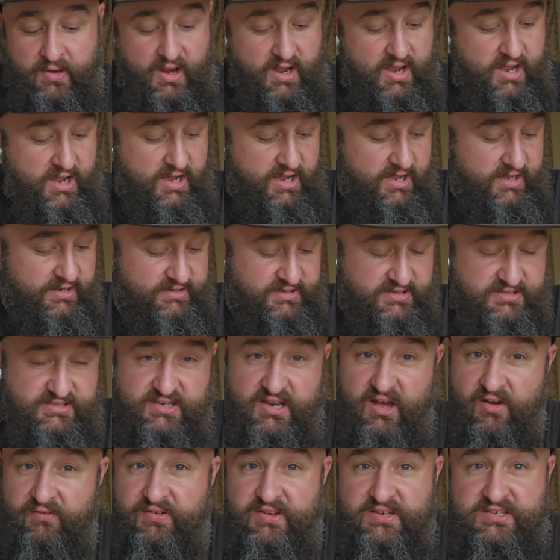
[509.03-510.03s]
There's
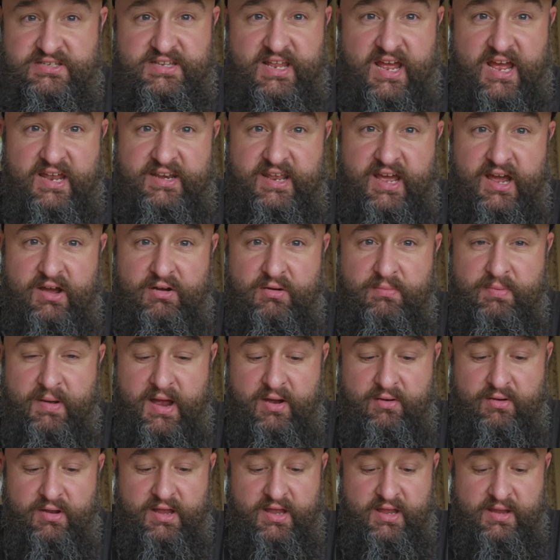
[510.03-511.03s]
nothing stand out
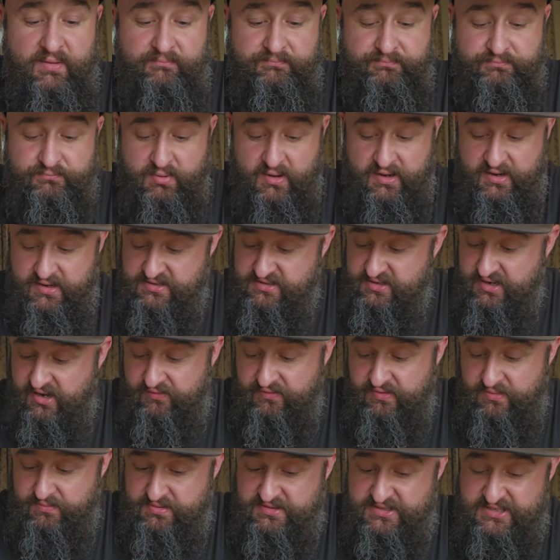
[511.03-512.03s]
about it, but there's
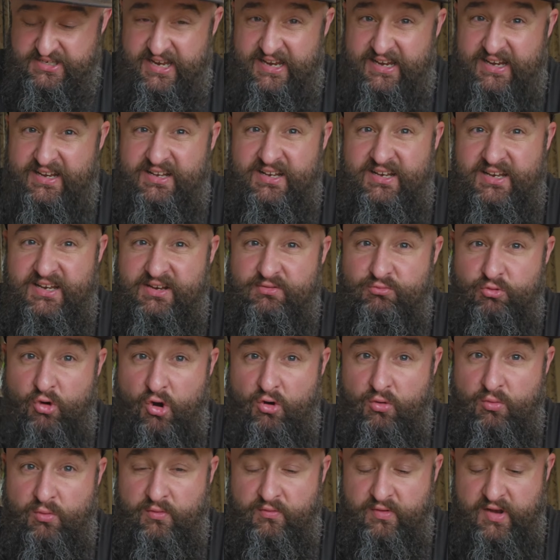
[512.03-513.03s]
nothing particularly
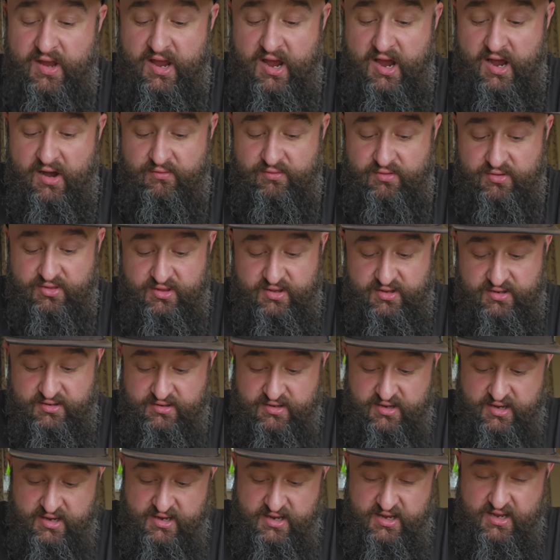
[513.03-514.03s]
wrong with it other
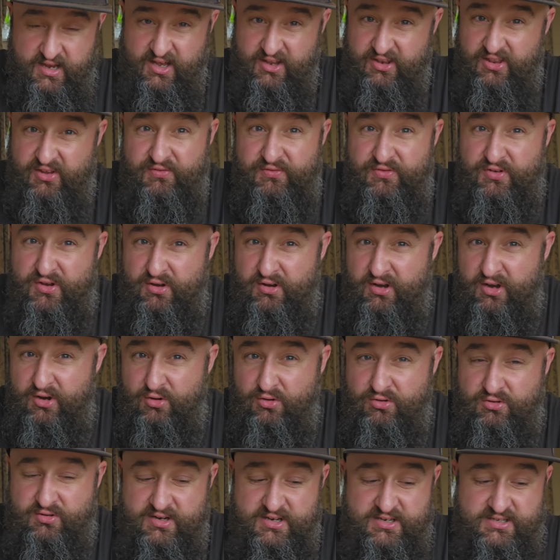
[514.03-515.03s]
than the few
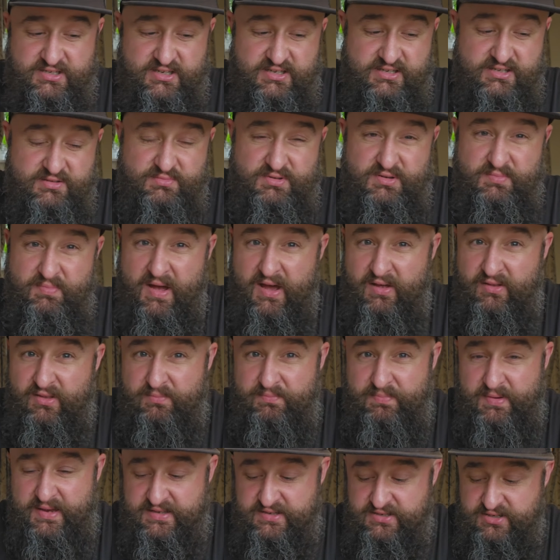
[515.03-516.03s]
little criticisms about the
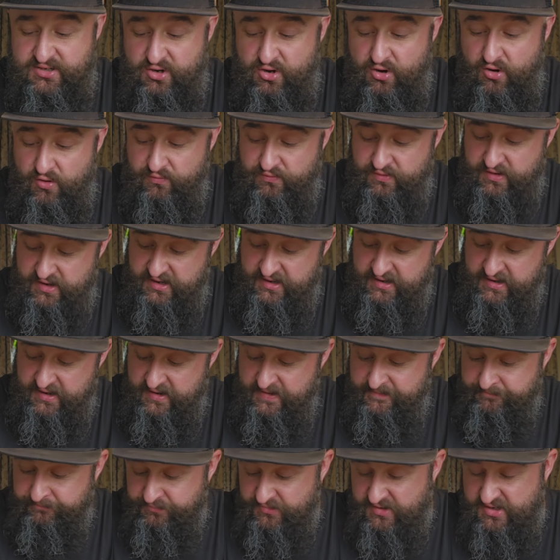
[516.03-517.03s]
bitter coffee,
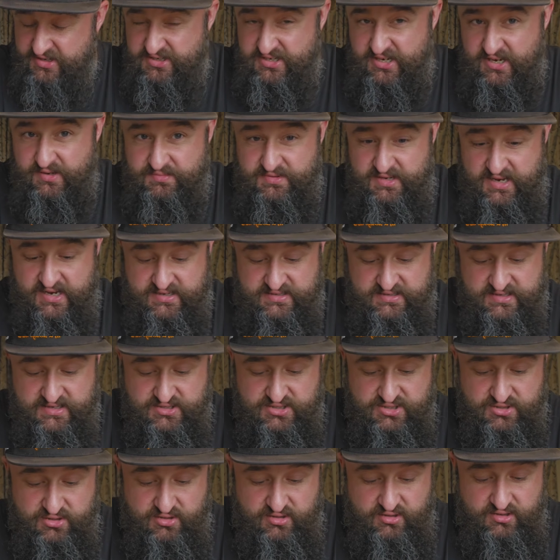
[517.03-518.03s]
the cheap tasting
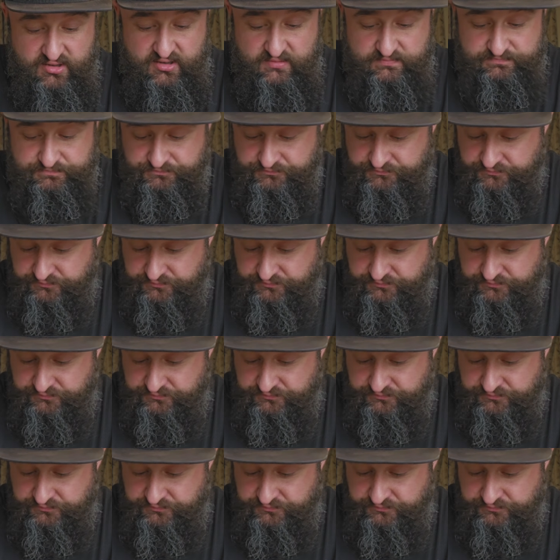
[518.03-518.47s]
chocolate